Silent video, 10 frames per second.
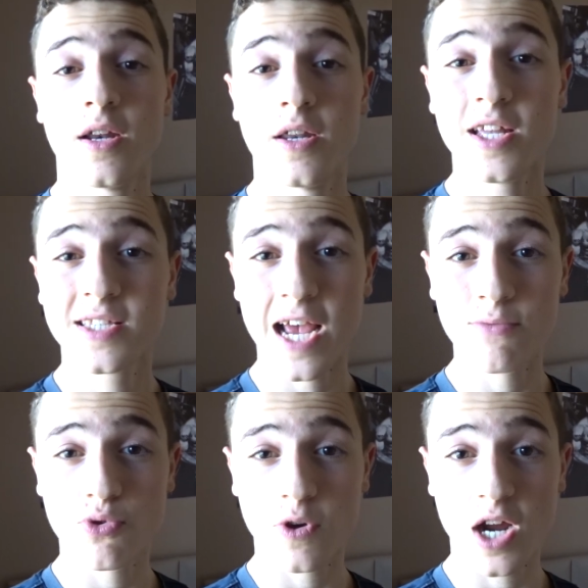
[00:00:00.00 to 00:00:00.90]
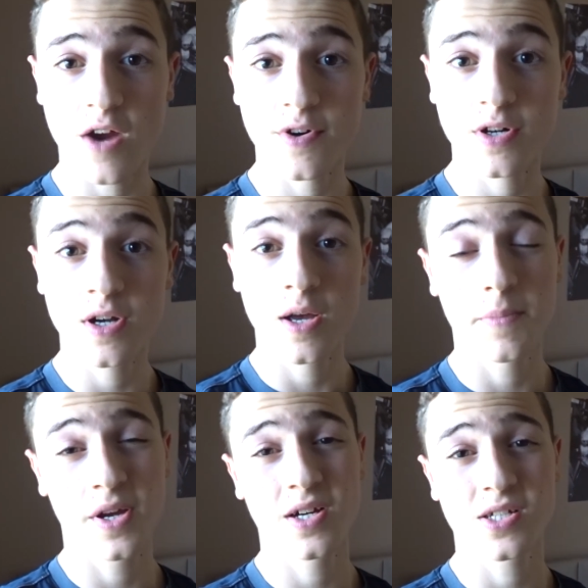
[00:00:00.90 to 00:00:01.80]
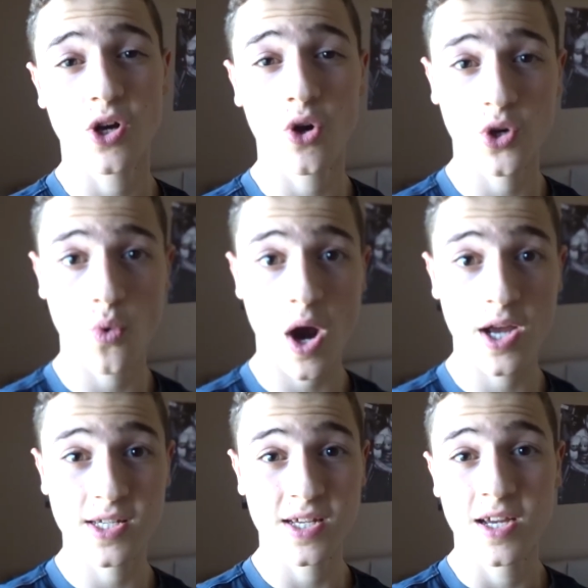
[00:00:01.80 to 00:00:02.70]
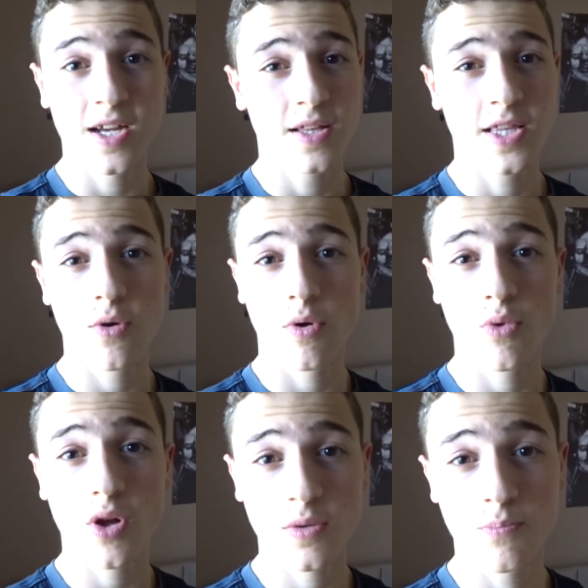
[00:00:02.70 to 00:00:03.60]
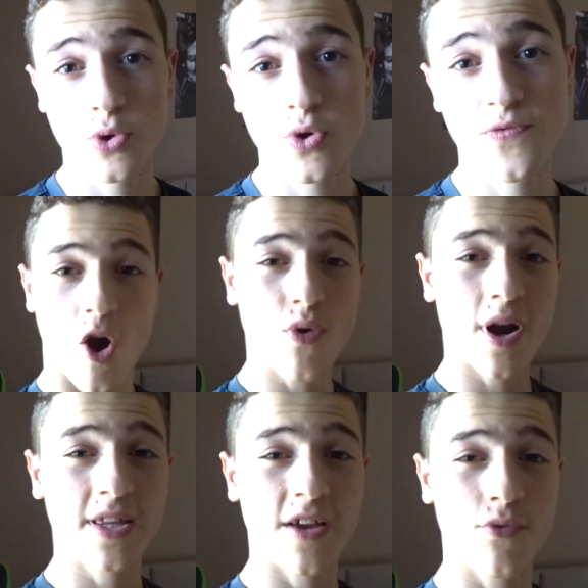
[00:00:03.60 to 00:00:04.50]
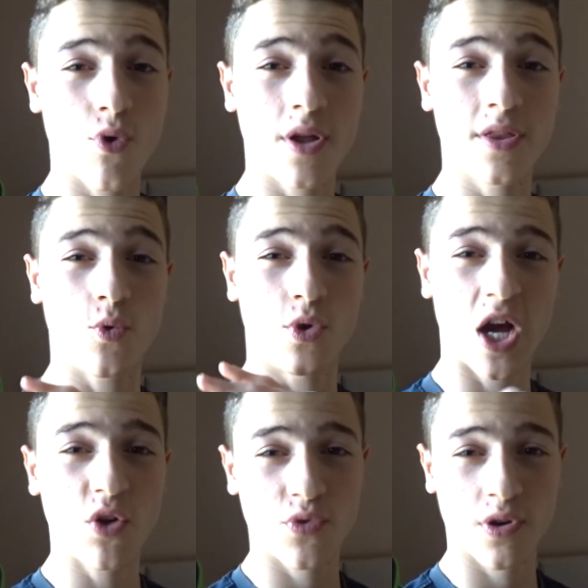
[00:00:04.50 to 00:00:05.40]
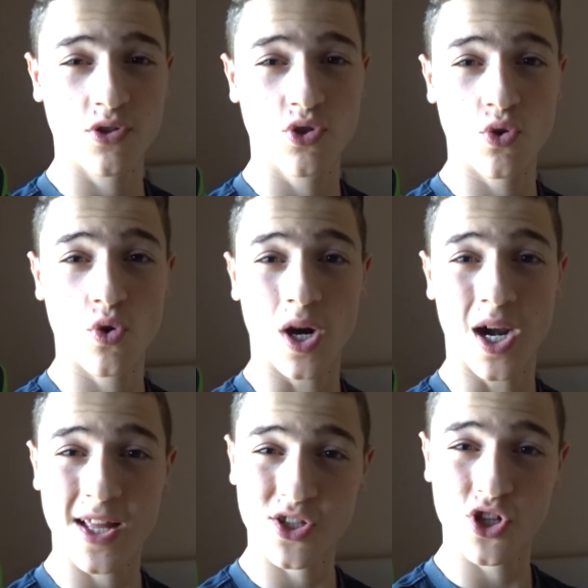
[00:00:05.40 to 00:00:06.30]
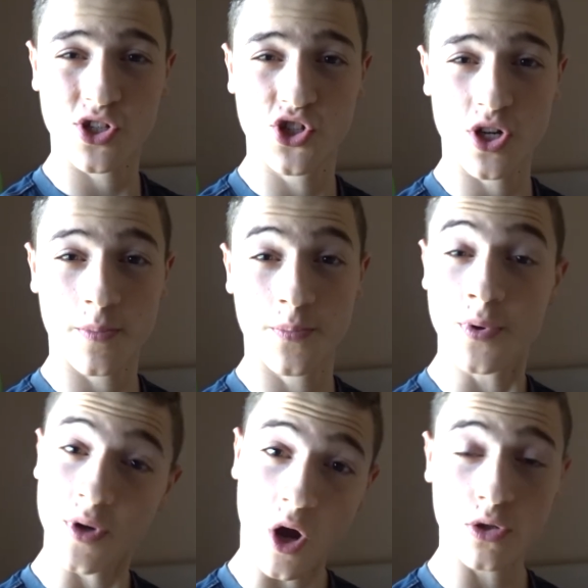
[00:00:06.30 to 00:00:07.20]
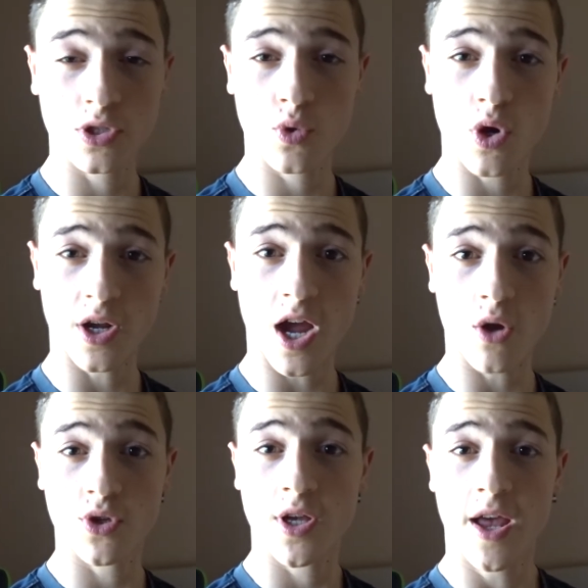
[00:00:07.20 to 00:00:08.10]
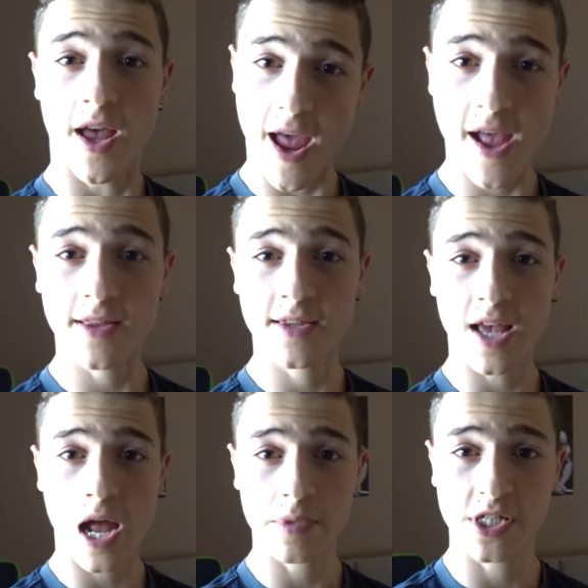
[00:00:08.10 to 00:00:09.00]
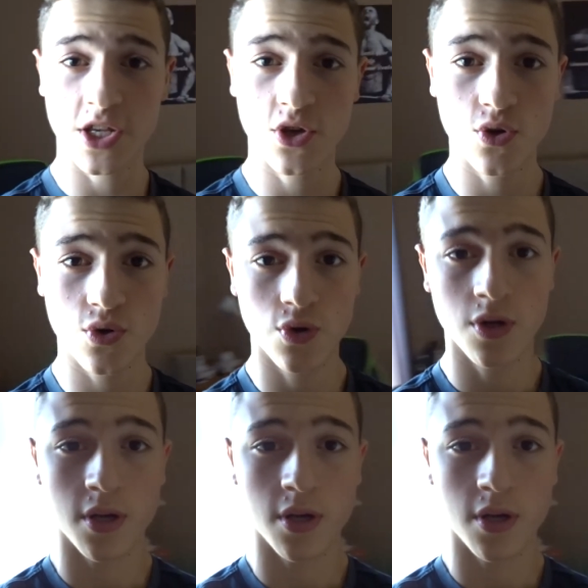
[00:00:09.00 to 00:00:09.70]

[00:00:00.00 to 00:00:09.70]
need time to recover, because otherwise they will not improve. Alright everyone, without further ado, let's just jump onto the workout and I'ma see you